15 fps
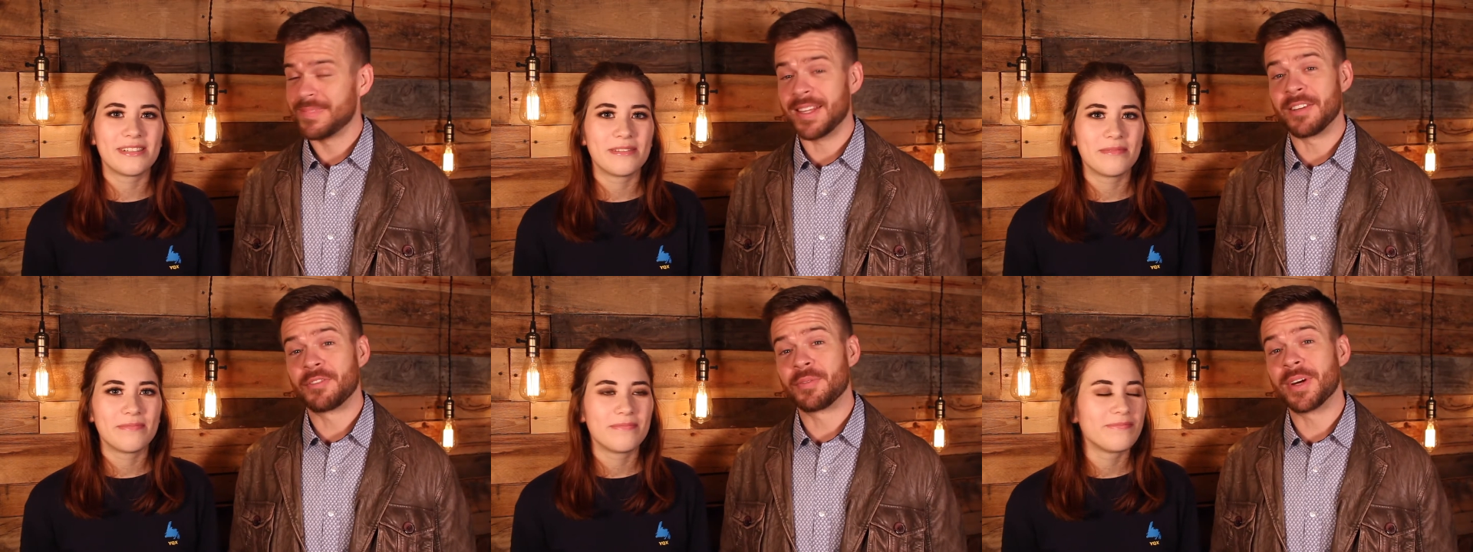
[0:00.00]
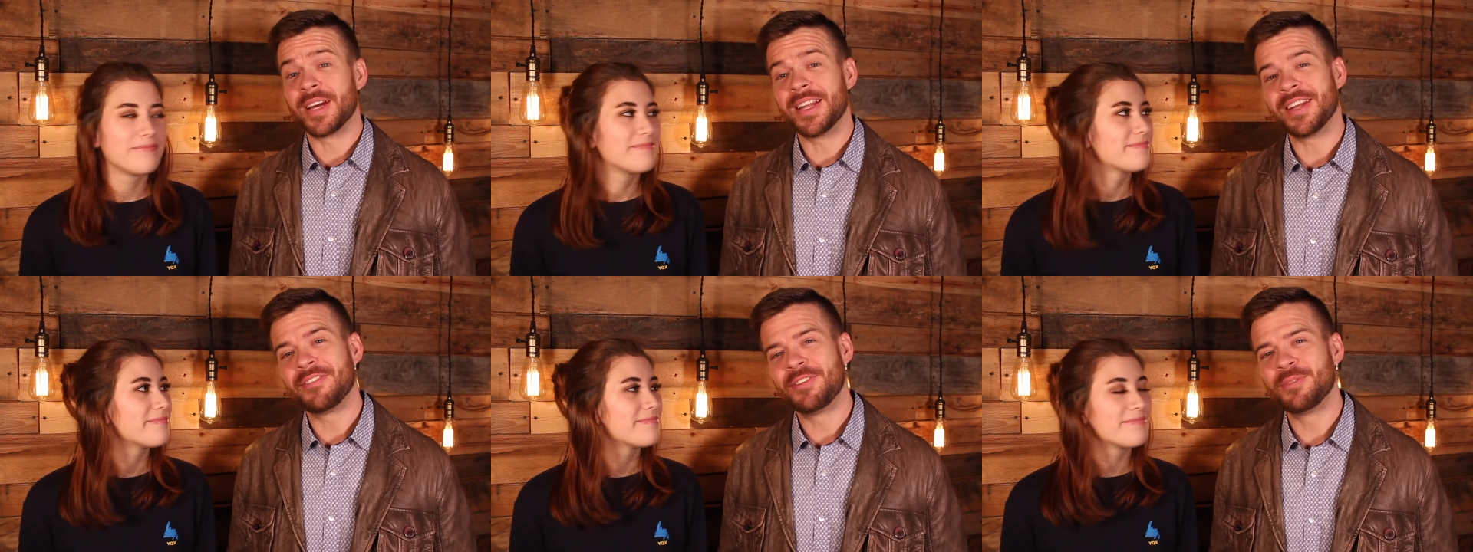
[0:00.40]
Speaker 1: That's
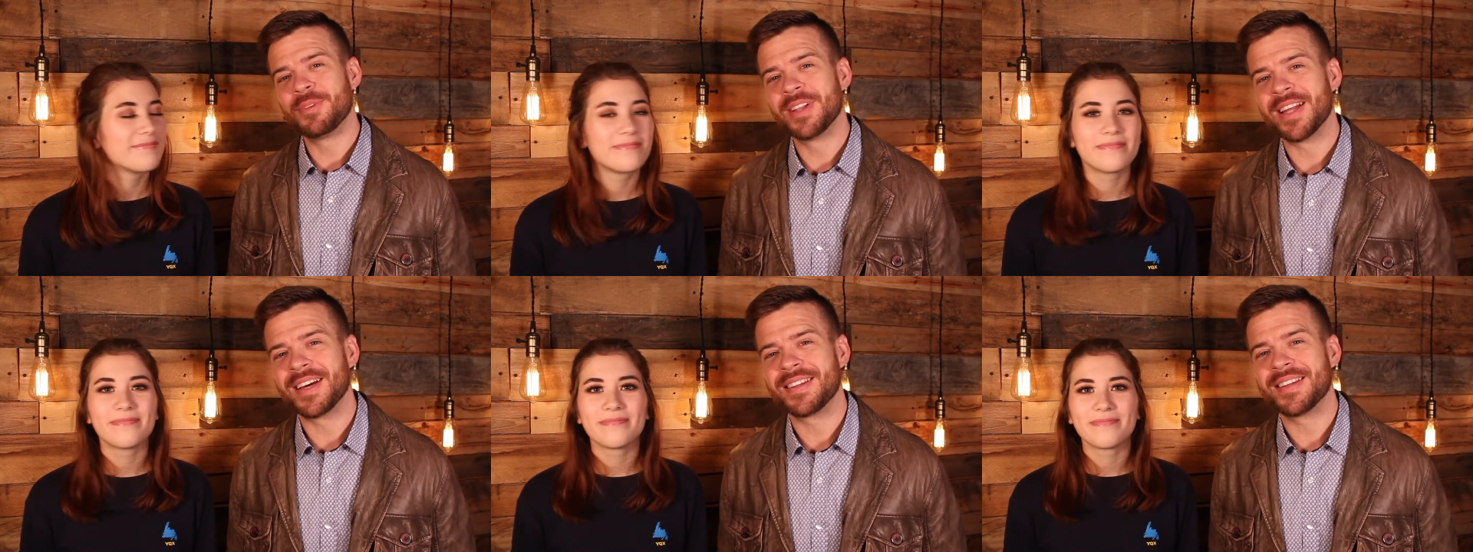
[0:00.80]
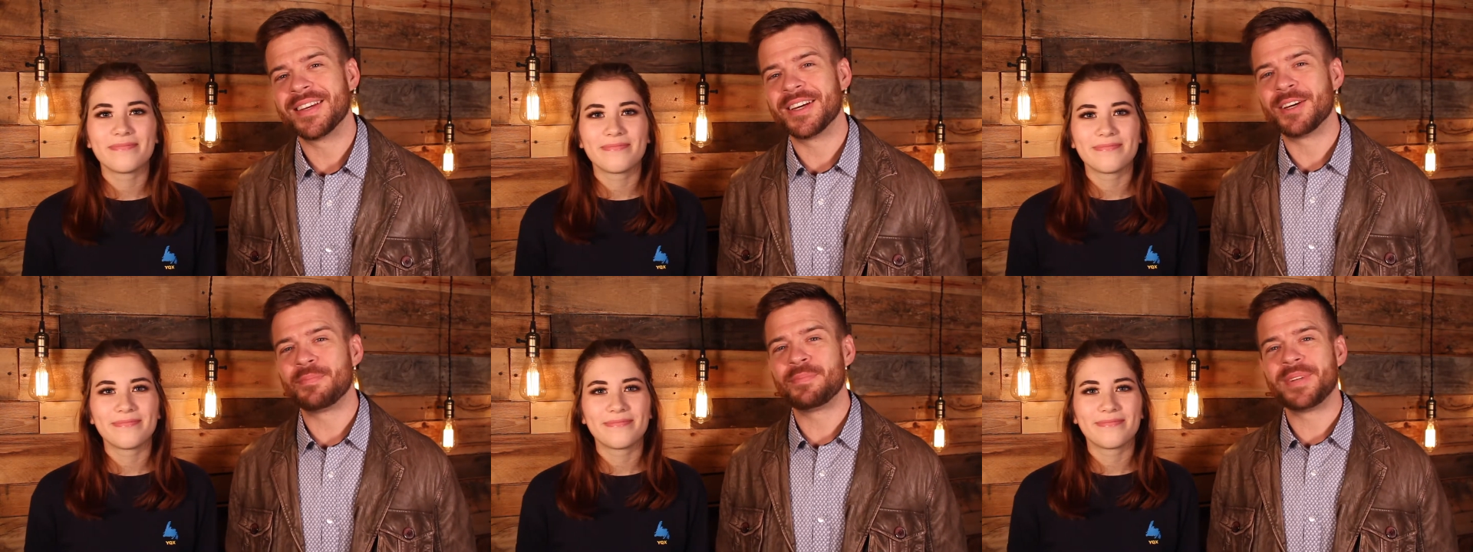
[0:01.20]
right. If you would like to
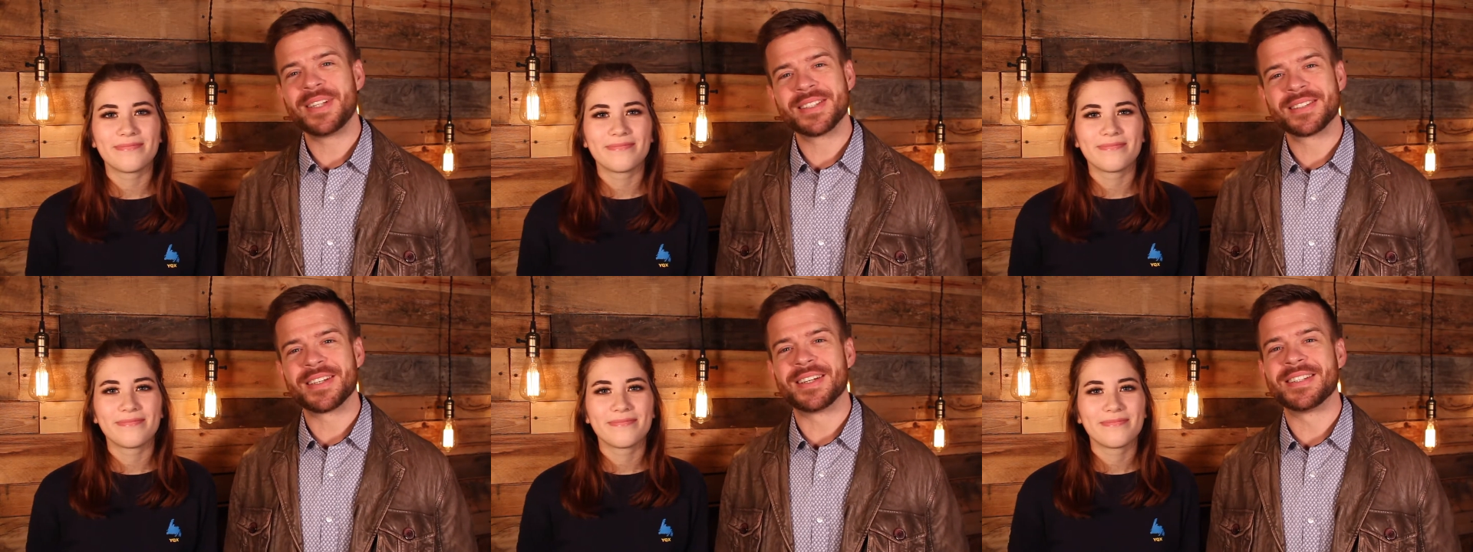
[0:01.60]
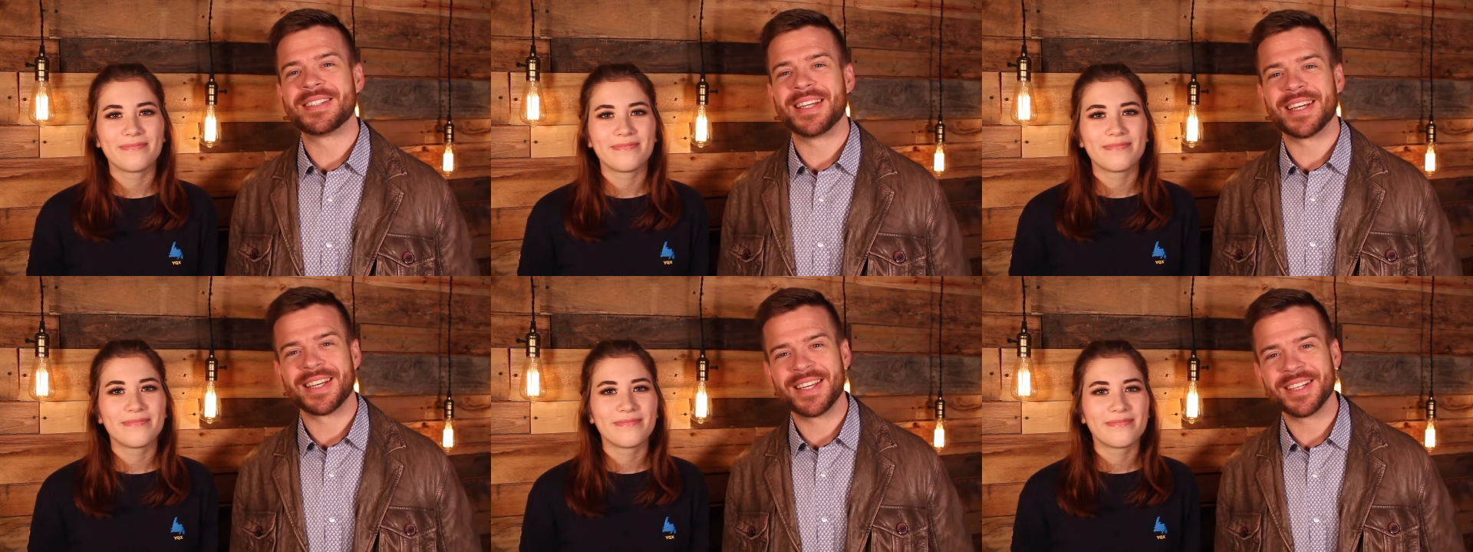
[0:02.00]
help, please
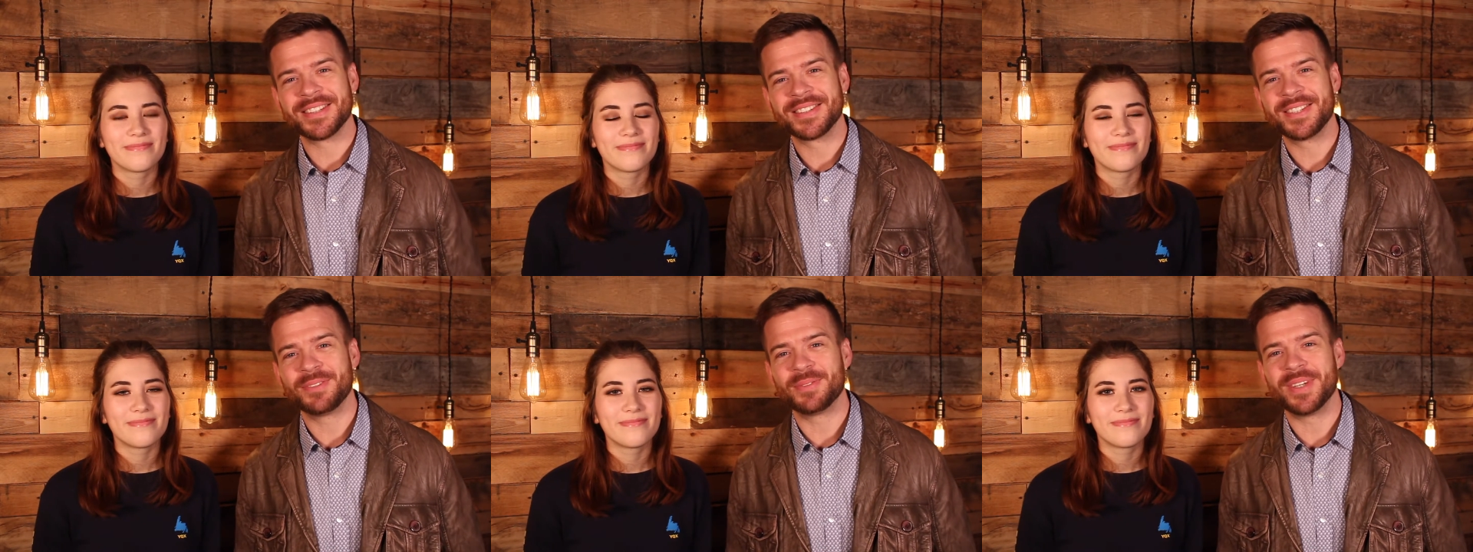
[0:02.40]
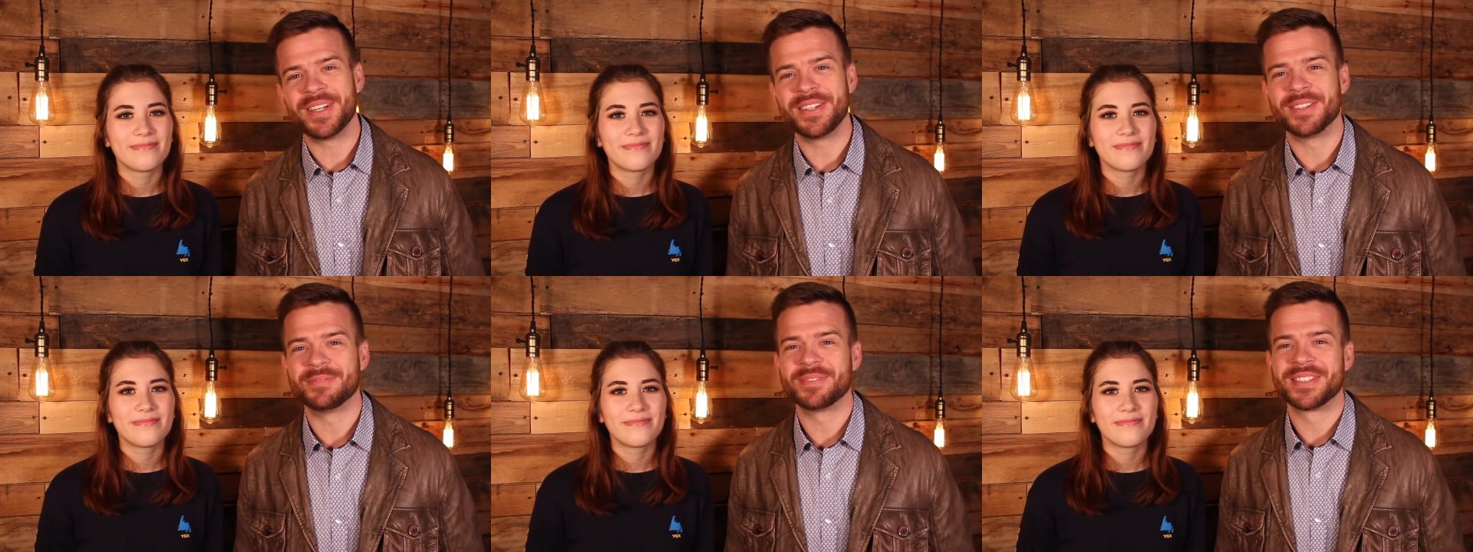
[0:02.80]
contact Kelsey
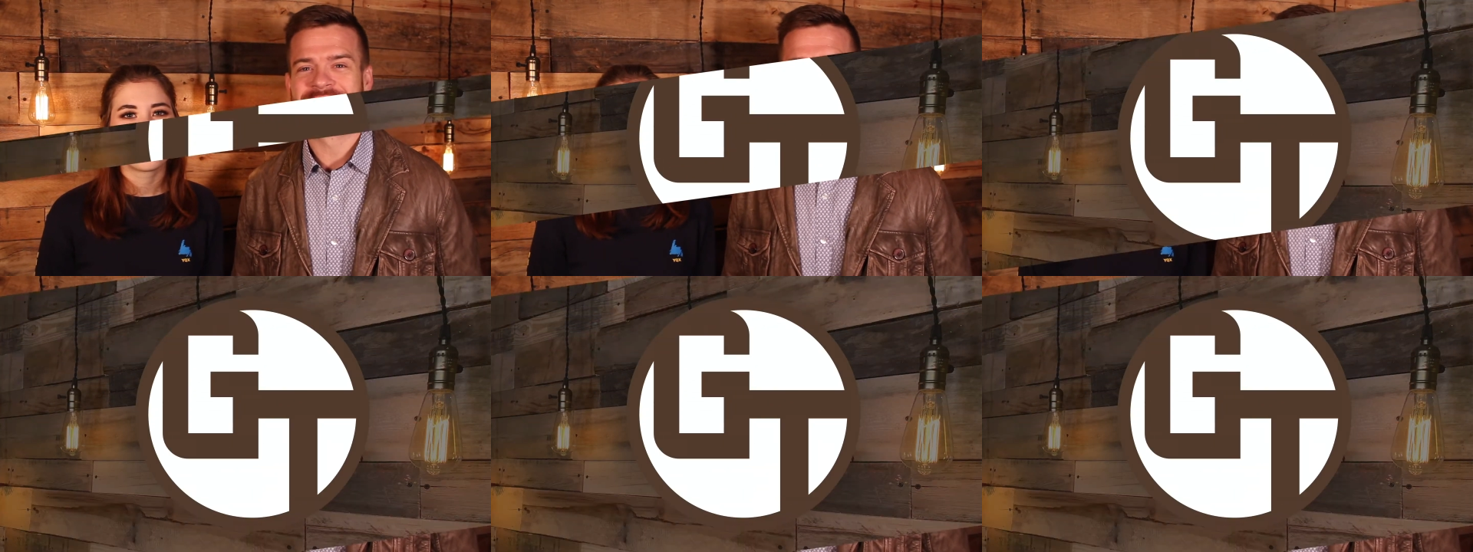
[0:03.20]
Williams.